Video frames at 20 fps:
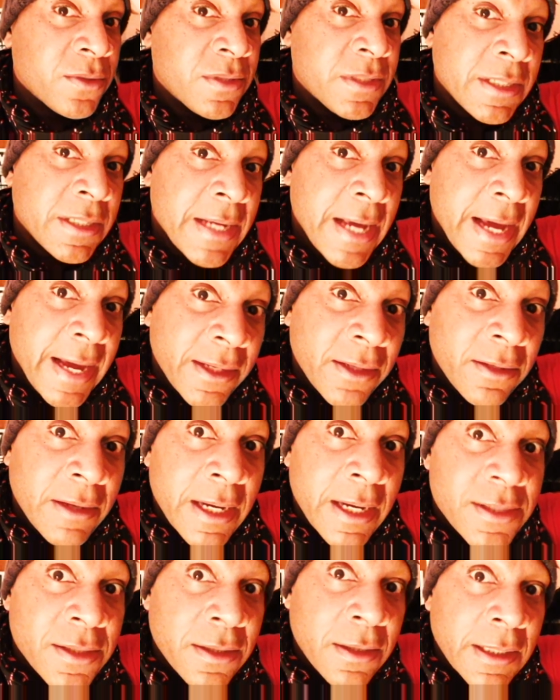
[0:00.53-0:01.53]
tonight you
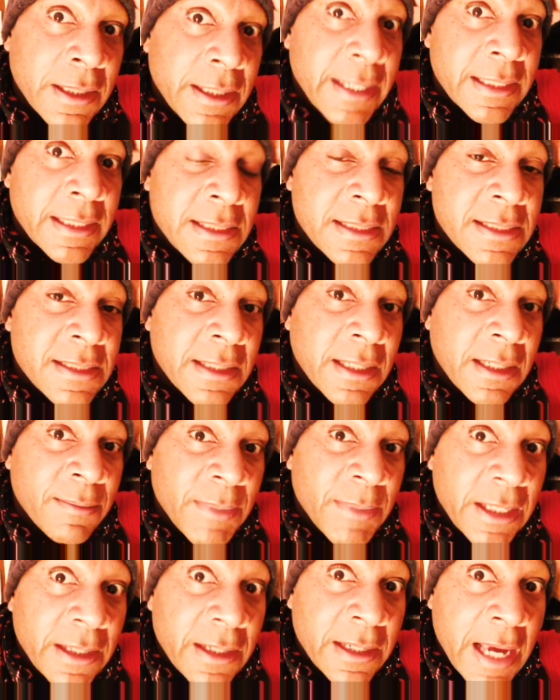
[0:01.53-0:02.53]
guys are gonna get to see
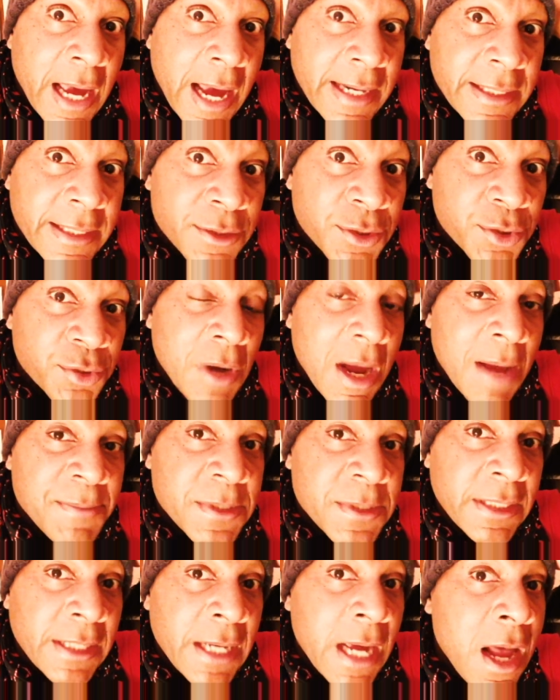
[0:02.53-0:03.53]
me kind of dropsy